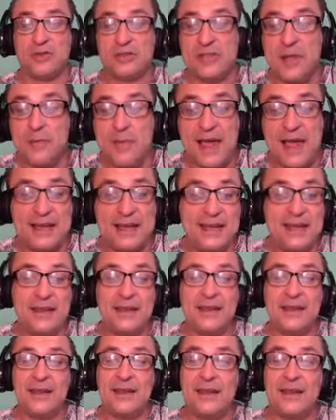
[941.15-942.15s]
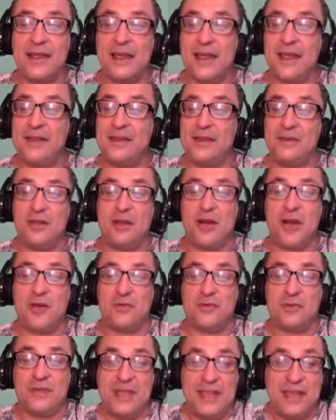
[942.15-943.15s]
Somebody, and
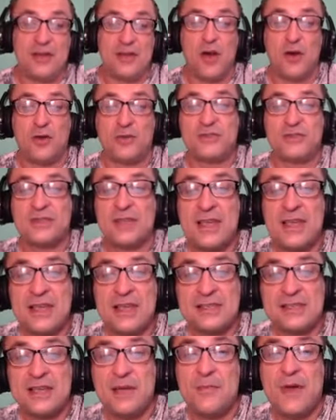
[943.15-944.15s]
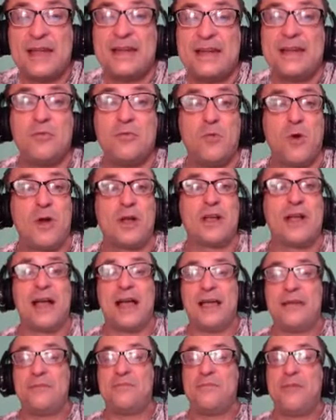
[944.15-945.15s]
he notes somebody. One
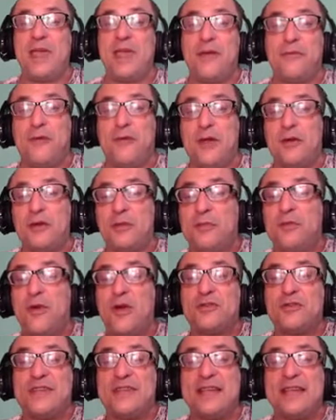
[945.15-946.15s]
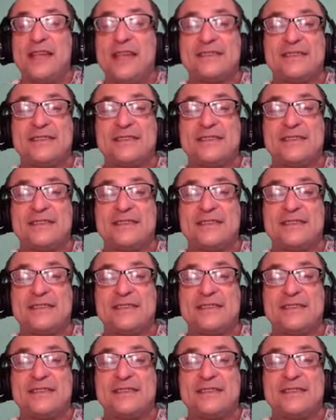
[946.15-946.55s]
guy may have wrote a protest.